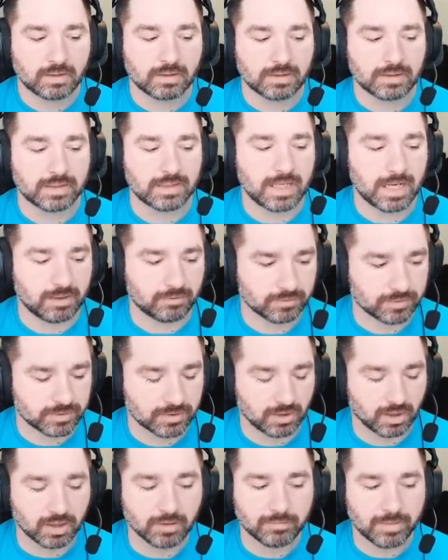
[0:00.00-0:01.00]
now it's
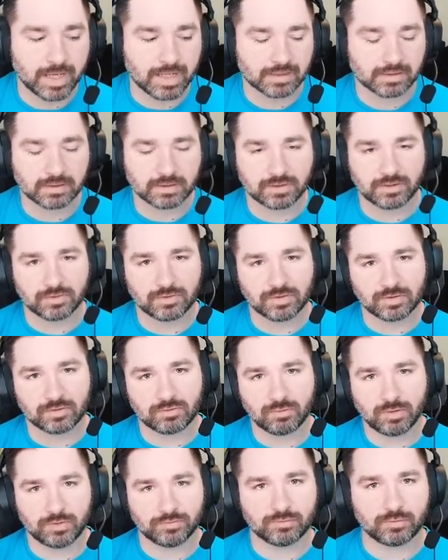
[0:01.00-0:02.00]
automatically using
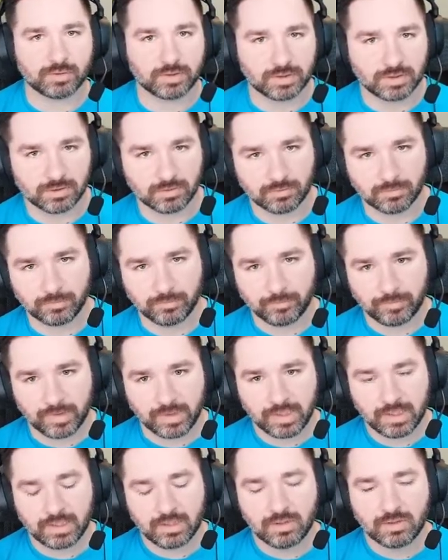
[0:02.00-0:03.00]
12.22.
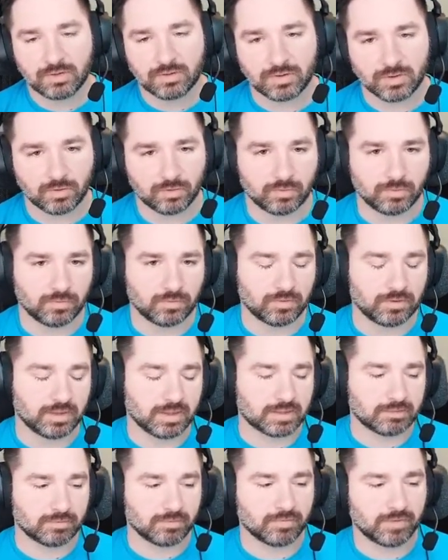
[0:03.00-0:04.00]
So
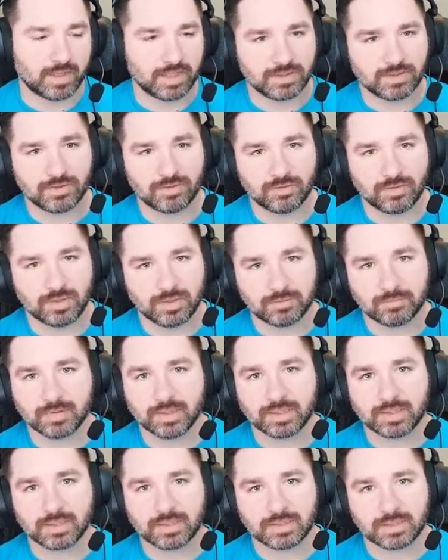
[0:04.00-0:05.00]
this provides you the
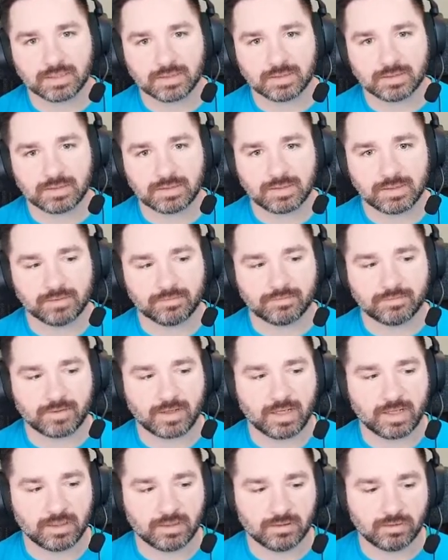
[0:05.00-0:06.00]
ability to
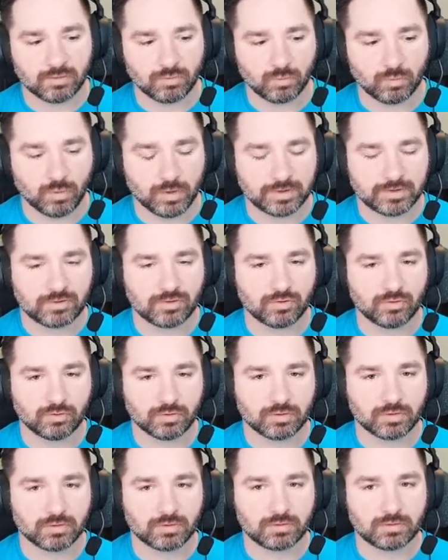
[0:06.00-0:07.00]
define what
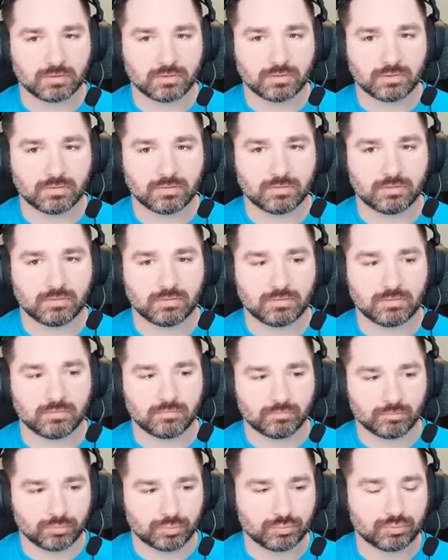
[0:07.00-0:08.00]
your
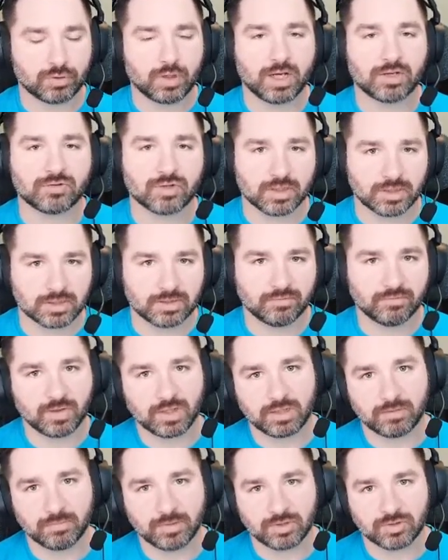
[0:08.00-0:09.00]
project's
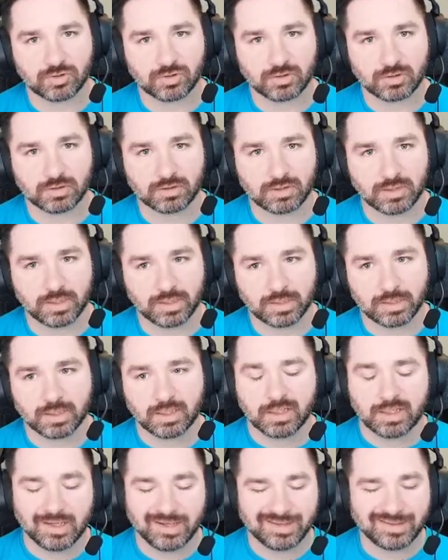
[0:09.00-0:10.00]
environment should look like,
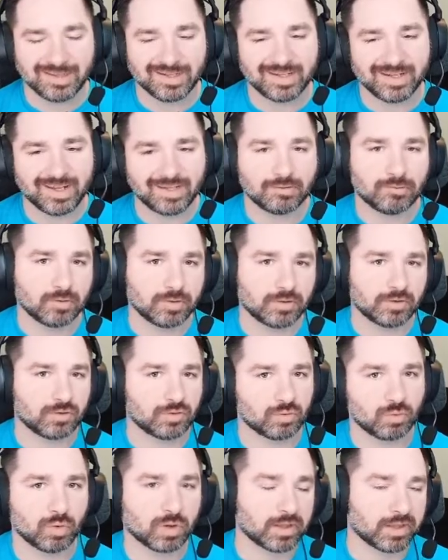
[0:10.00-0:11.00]
and then anyone
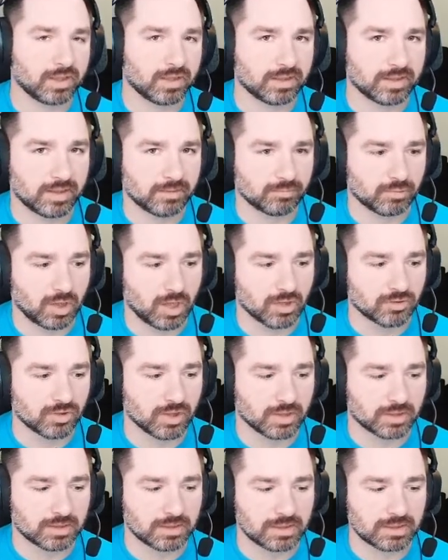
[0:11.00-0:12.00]
who's working on that
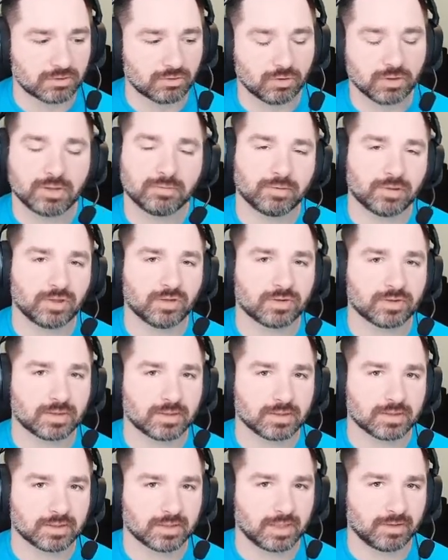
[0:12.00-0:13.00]
project is going to be using
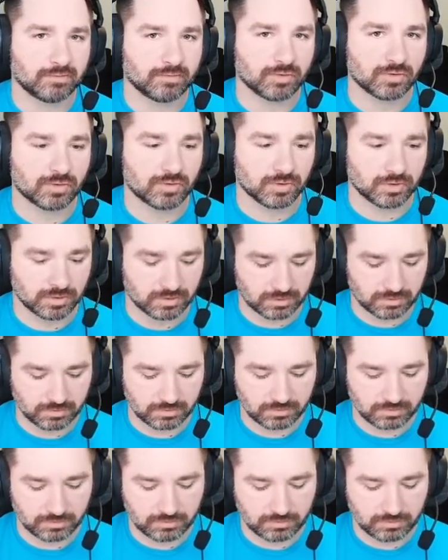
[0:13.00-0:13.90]
the same versions.